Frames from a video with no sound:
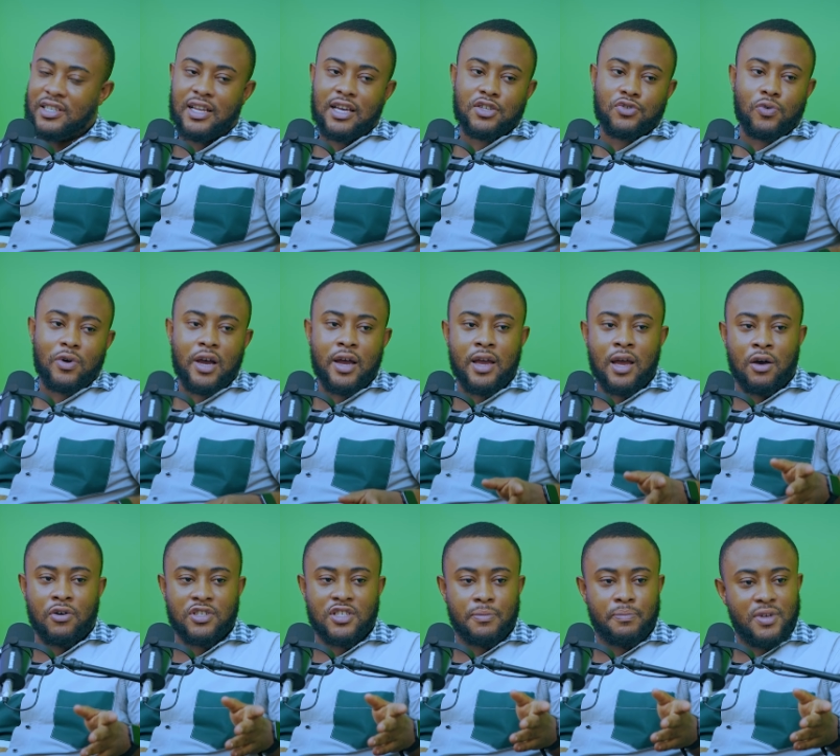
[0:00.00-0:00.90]
and that's why I
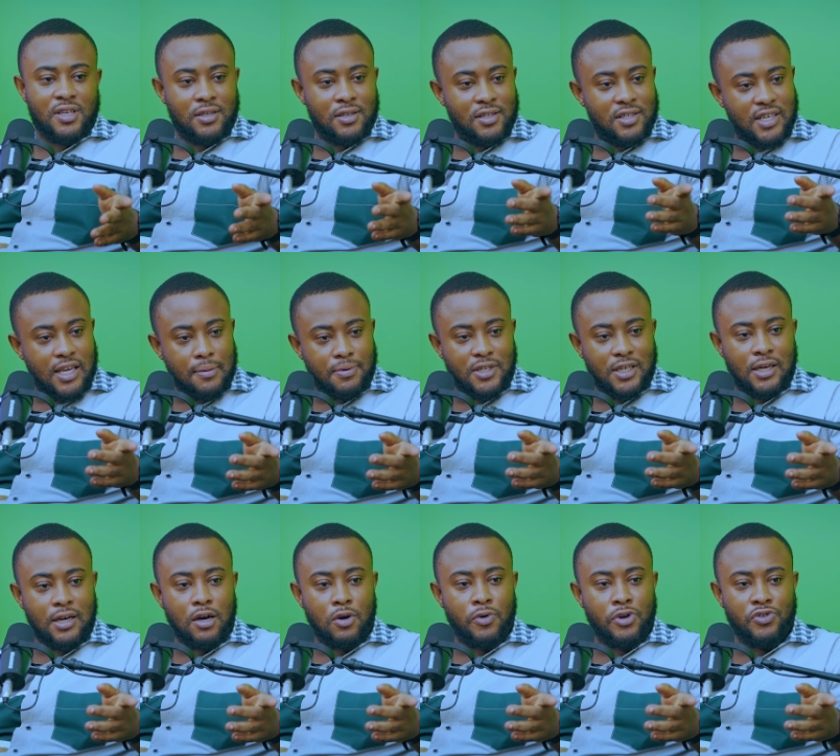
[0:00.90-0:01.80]
was a bit
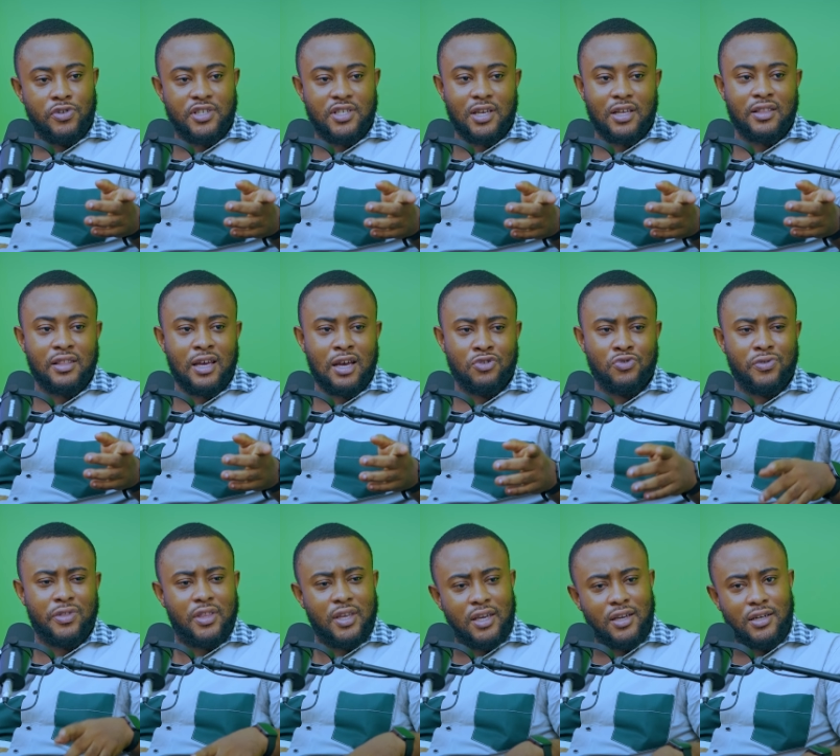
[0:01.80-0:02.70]
skeptical when you said that
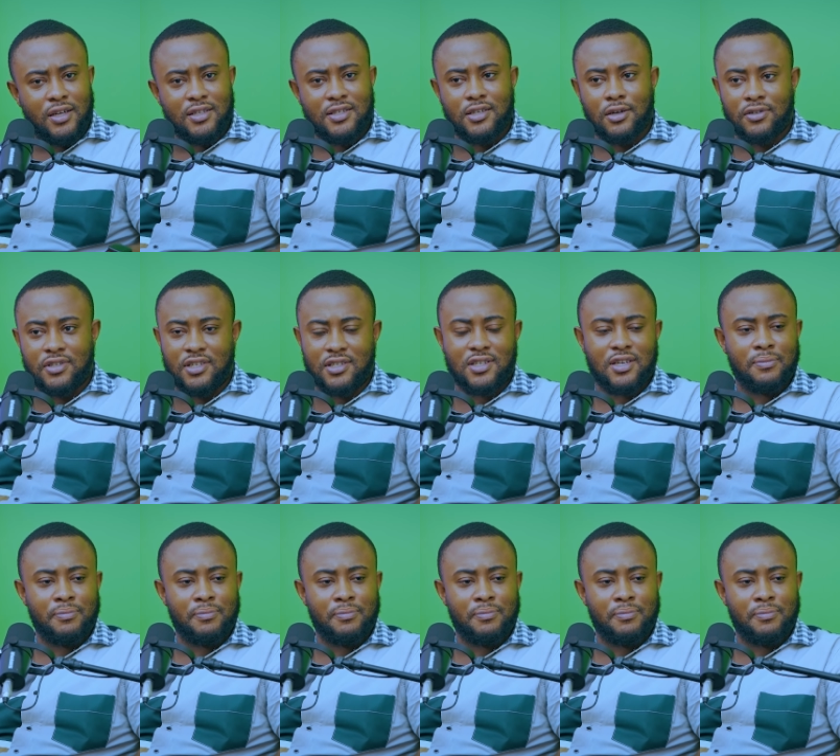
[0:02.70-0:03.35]
you think the Celtics